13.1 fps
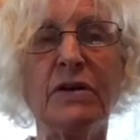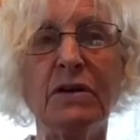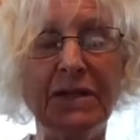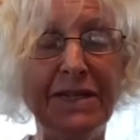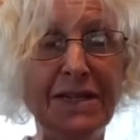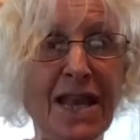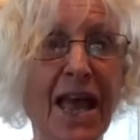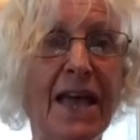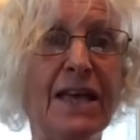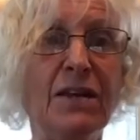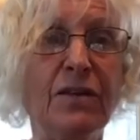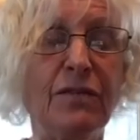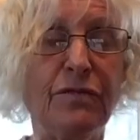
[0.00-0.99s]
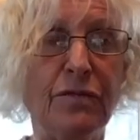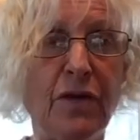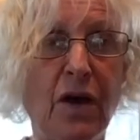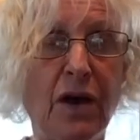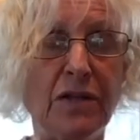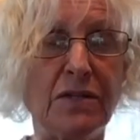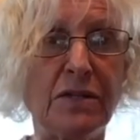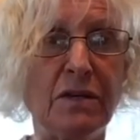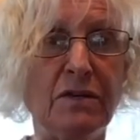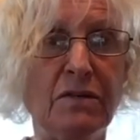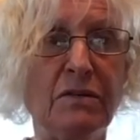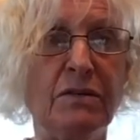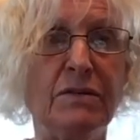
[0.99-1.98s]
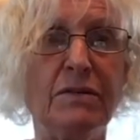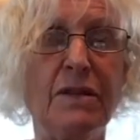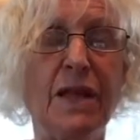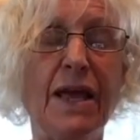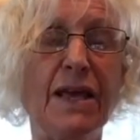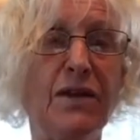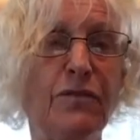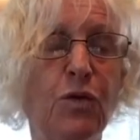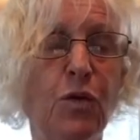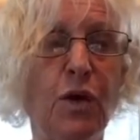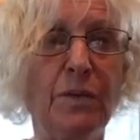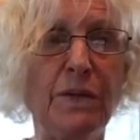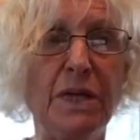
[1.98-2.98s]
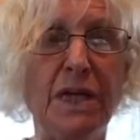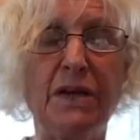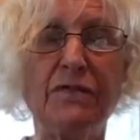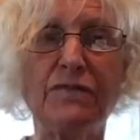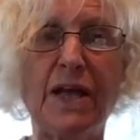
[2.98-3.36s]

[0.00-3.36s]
negative thoughts, negative core beliefs.